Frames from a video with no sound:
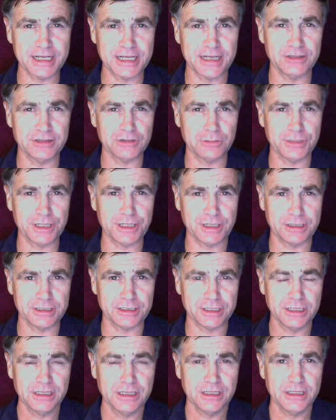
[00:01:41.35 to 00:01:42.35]
Council meetings.
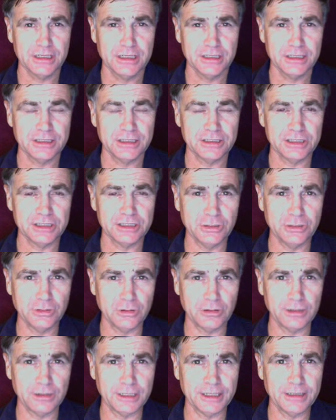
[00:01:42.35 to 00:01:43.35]
It's too
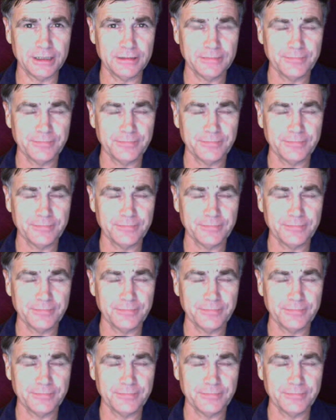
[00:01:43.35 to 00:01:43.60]
early.